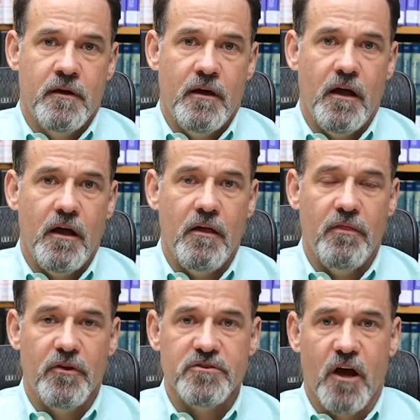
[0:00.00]

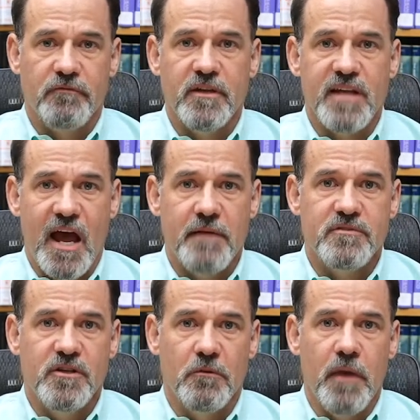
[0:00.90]
There's oftentimes
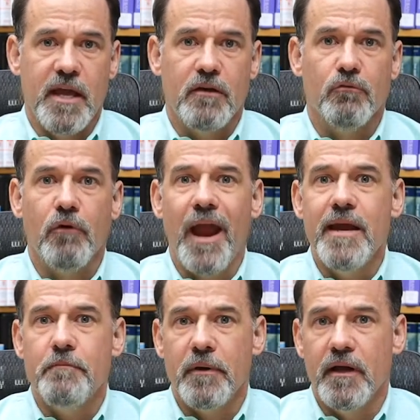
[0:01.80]
they'll make
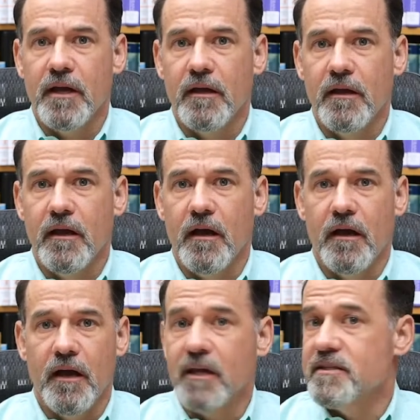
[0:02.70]
rape
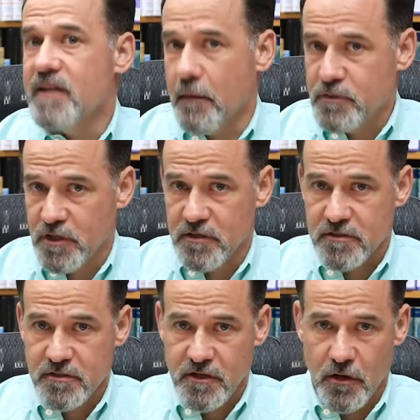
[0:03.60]

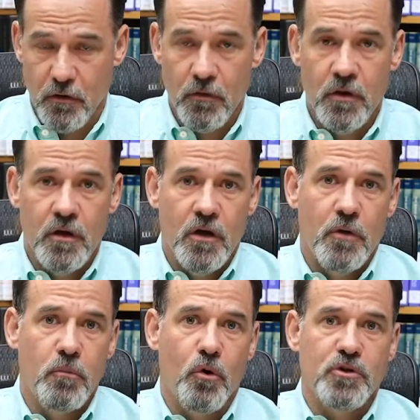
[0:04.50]
exceptions.
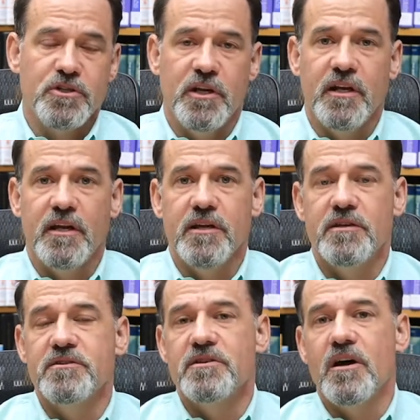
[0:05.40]
Abortion
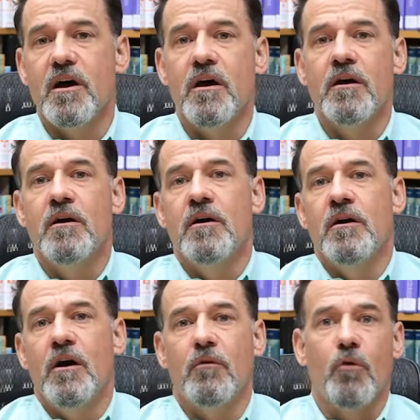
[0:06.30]
is a
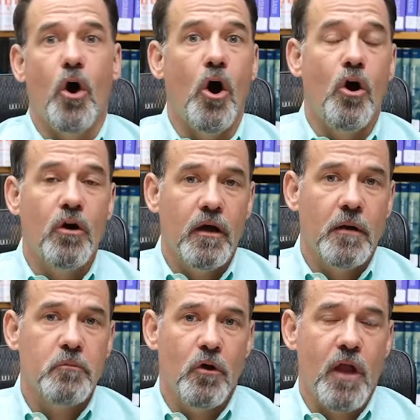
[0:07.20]
wrong.
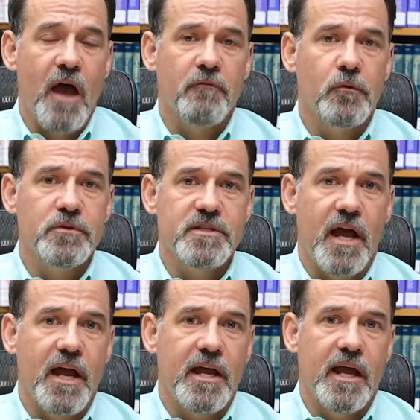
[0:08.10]
A pro-lifer will
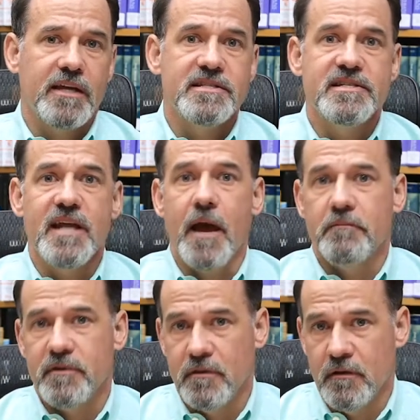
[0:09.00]
say except